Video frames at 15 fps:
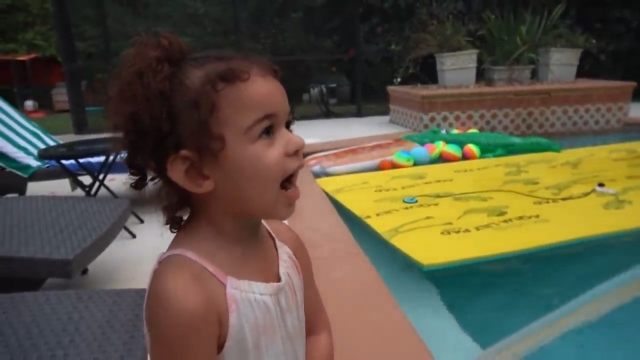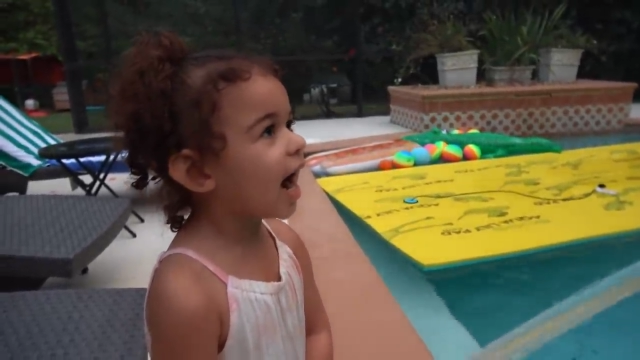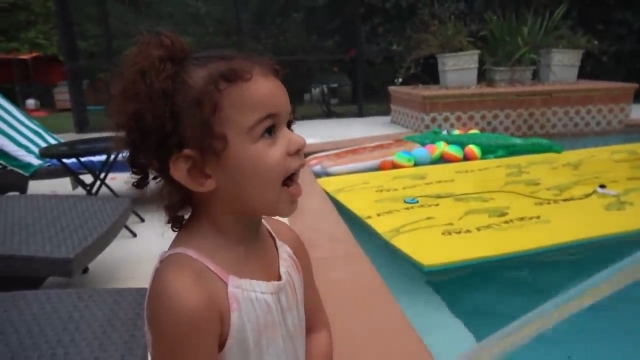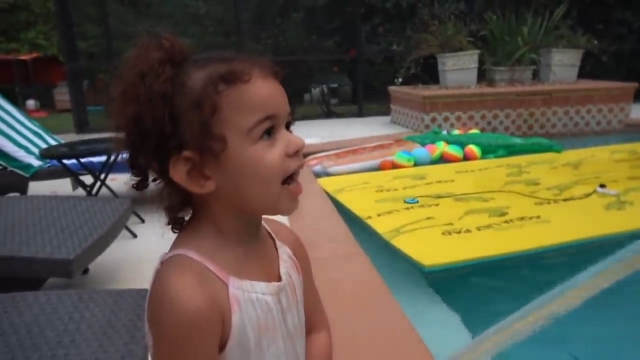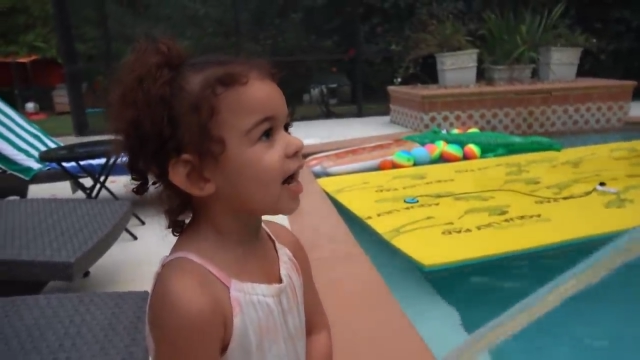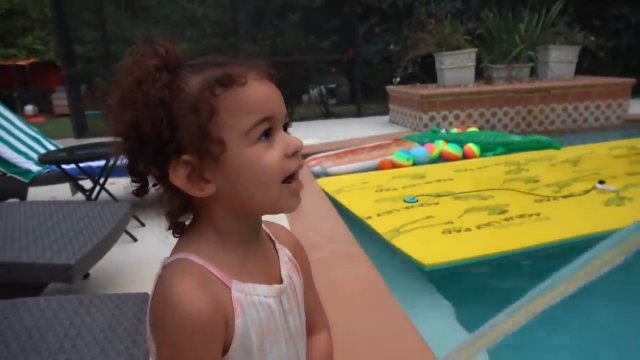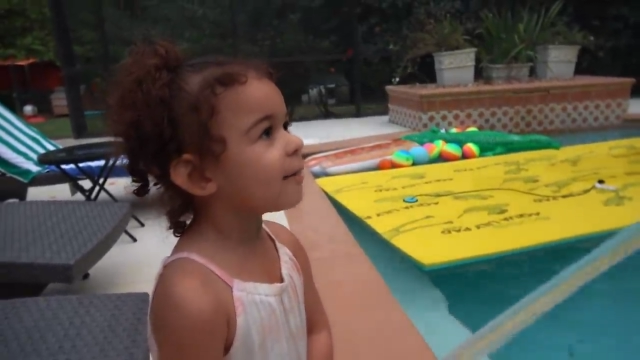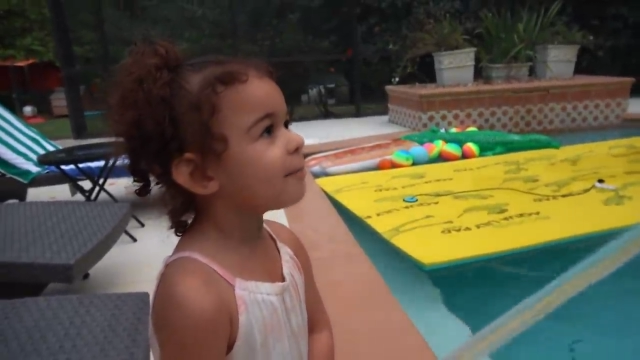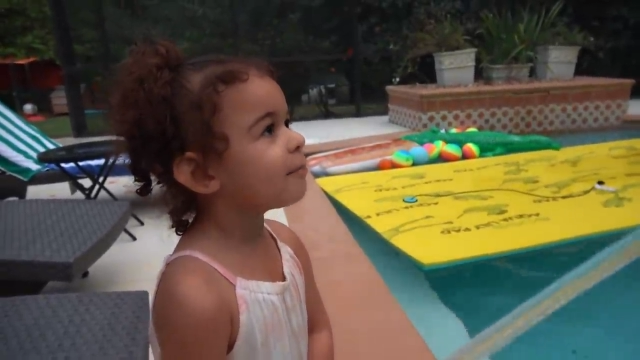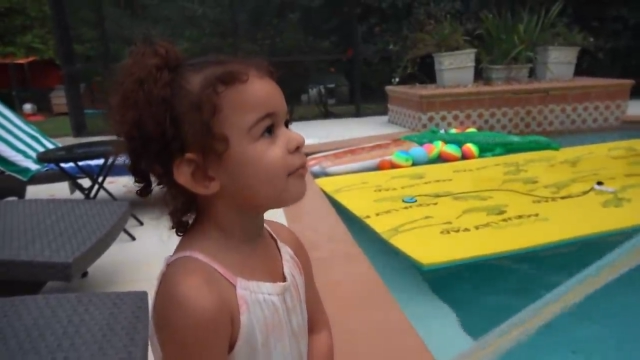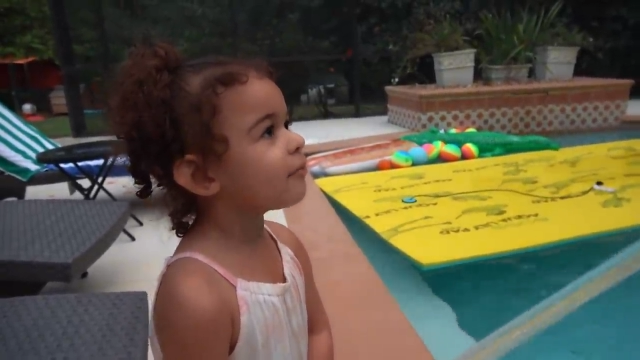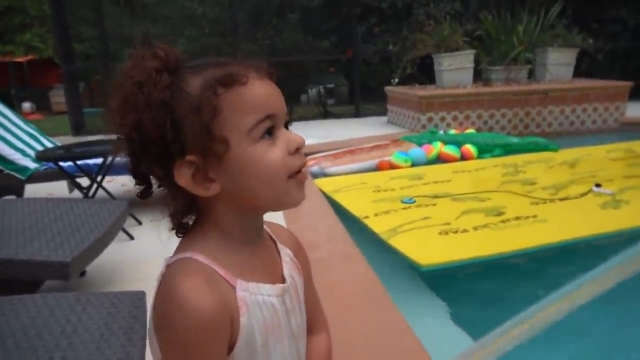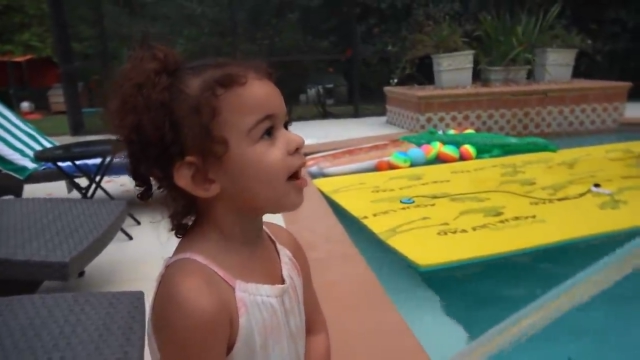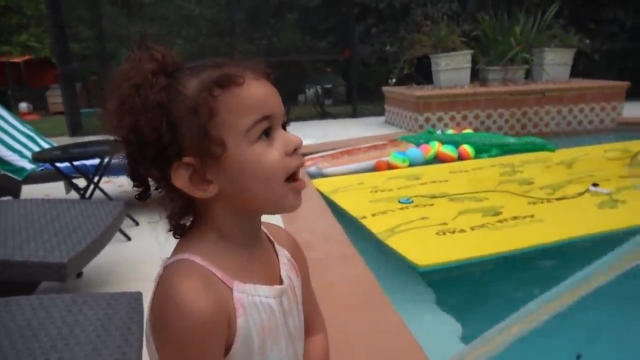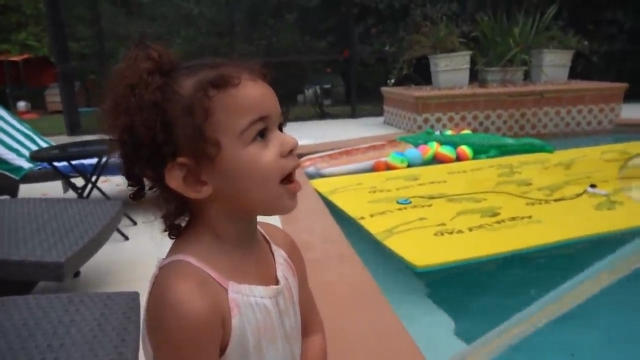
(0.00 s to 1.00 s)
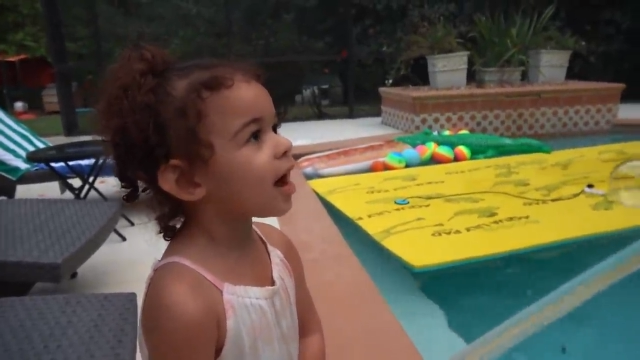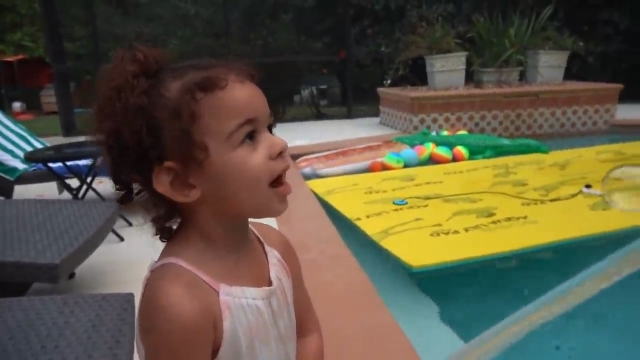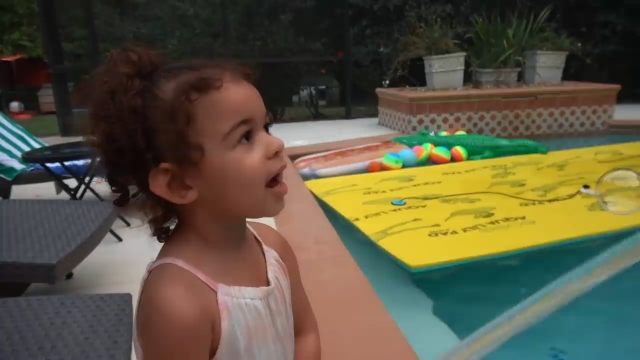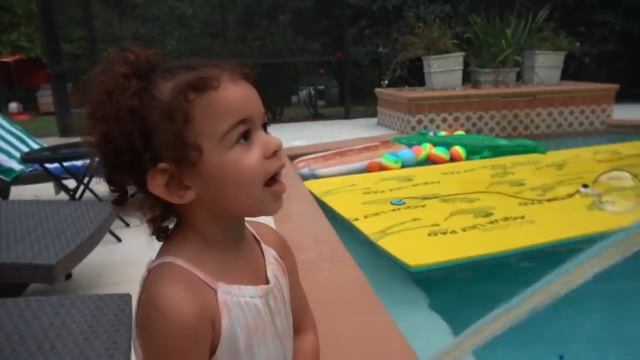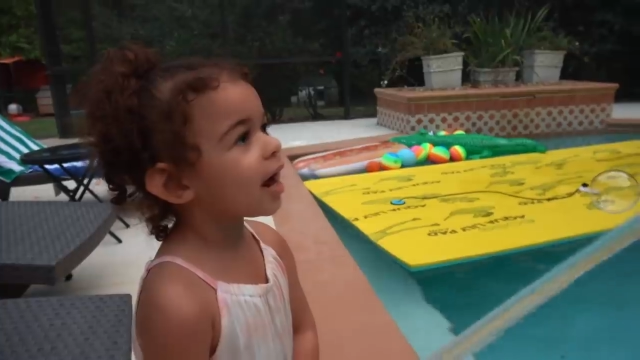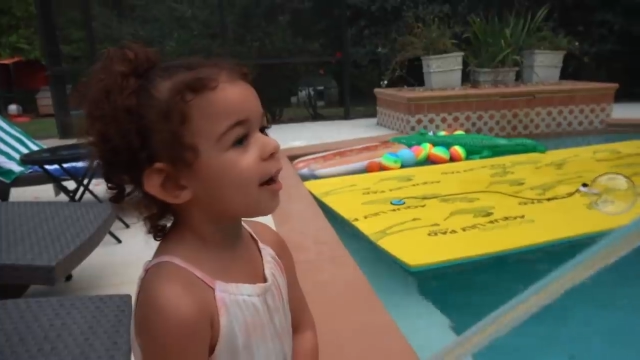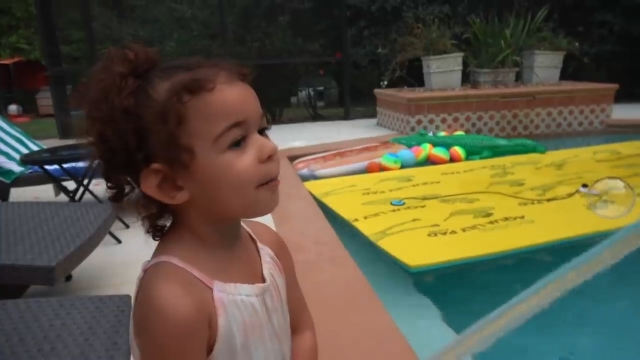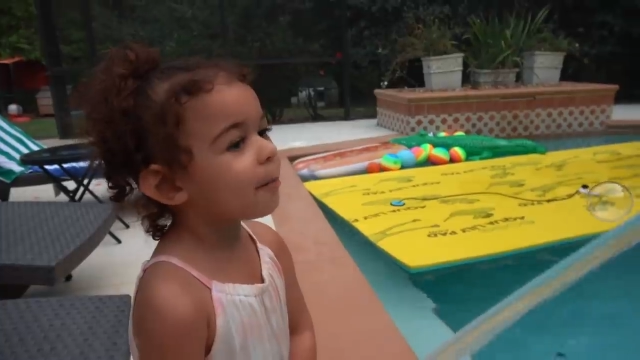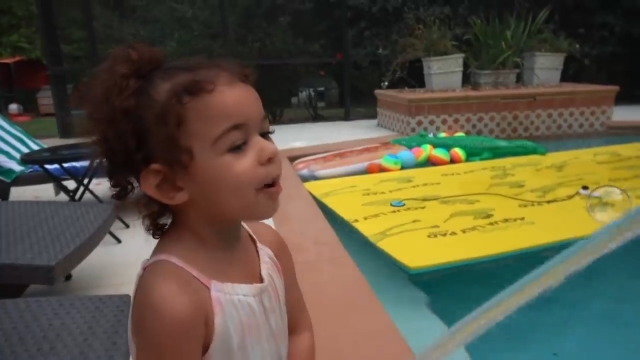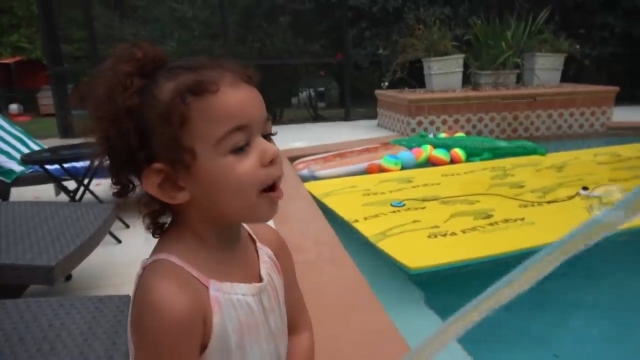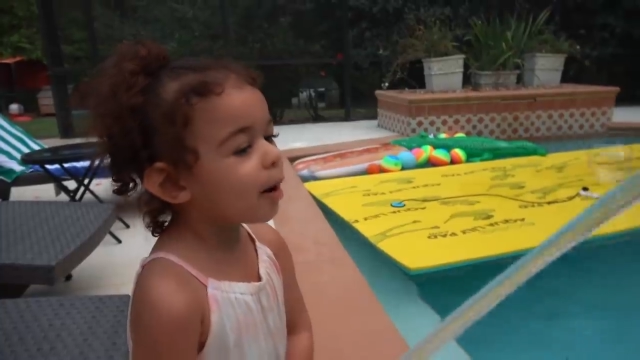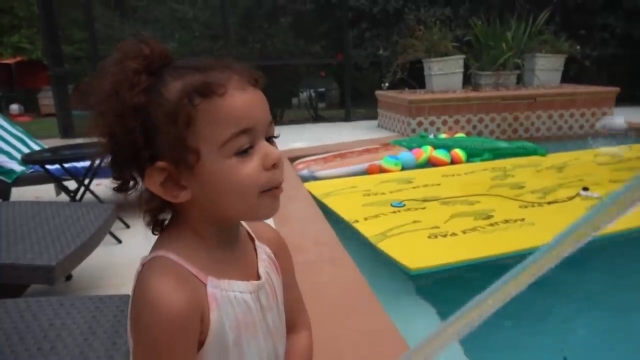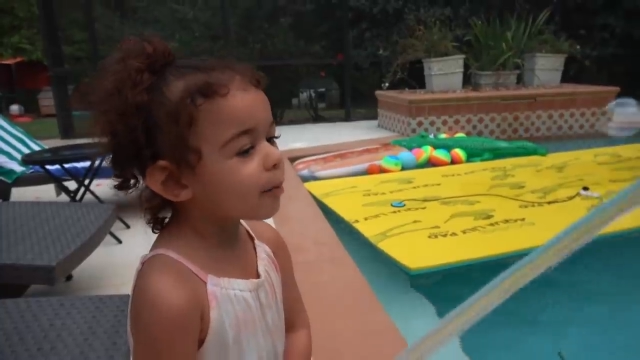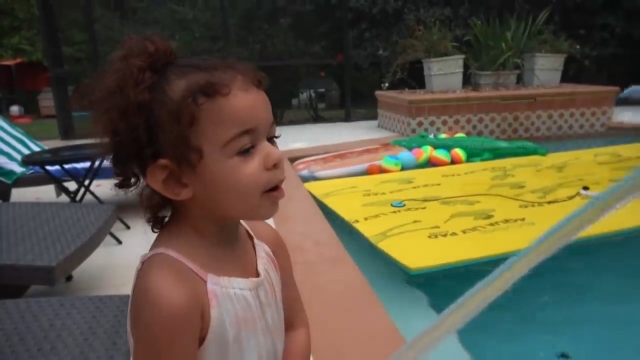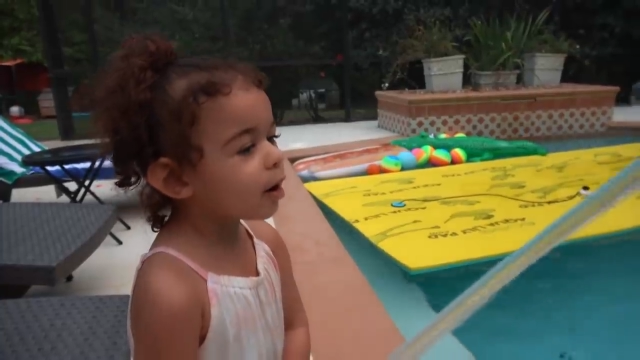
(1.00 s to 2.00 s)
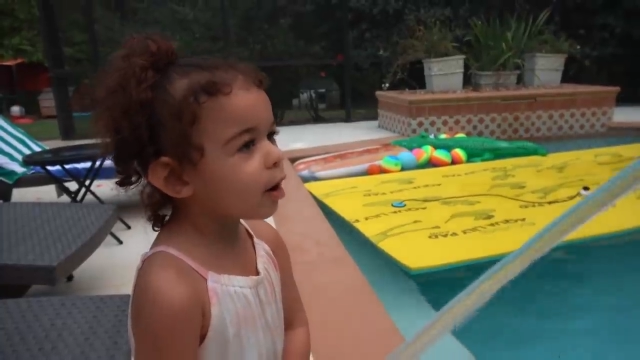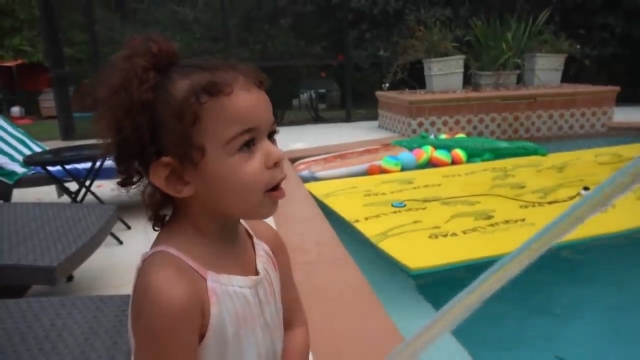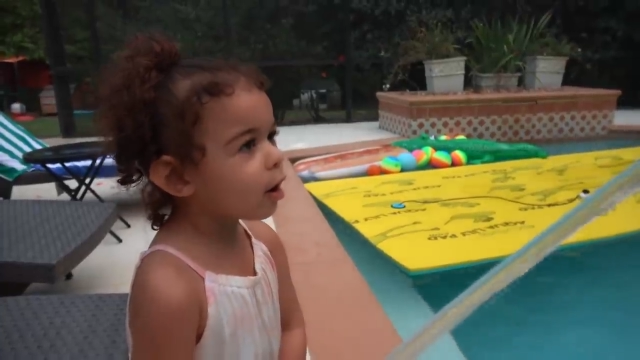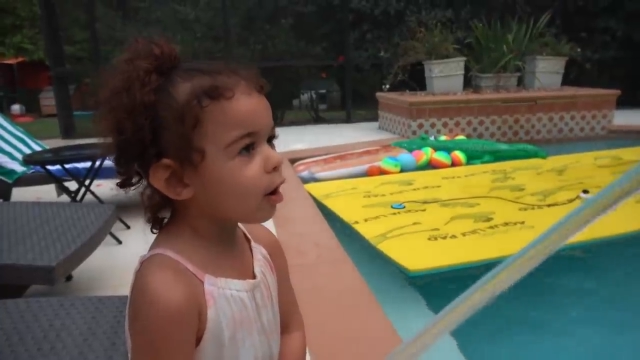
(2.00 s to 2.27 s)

You see more bubbles? What